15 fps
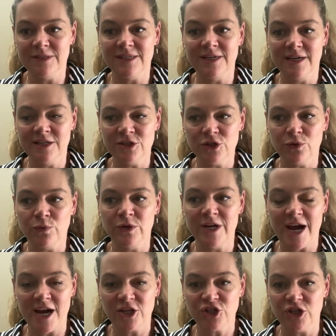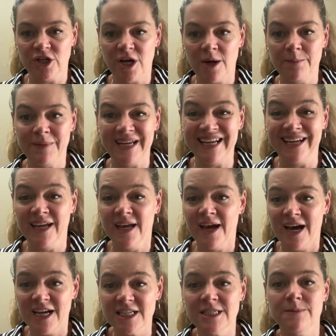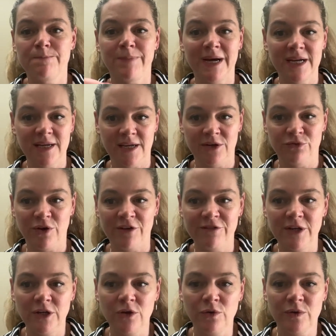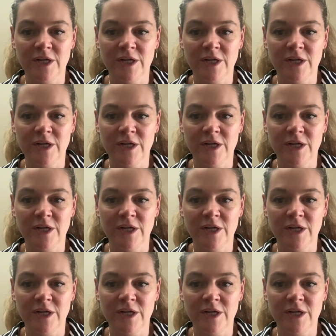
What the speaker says: the answer would actually not be a spike in revenue.